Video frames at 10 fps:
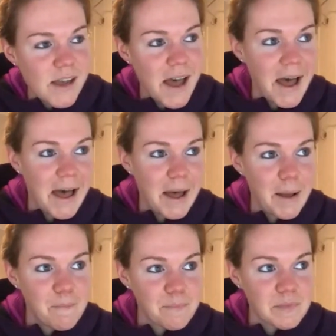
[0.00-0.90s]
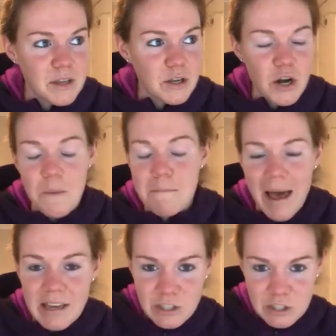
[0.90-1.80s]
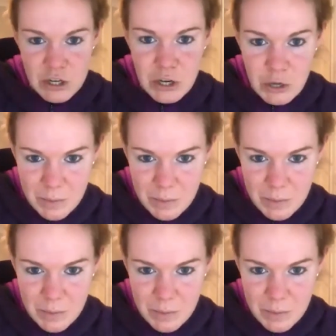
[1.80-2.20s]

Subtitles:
made do.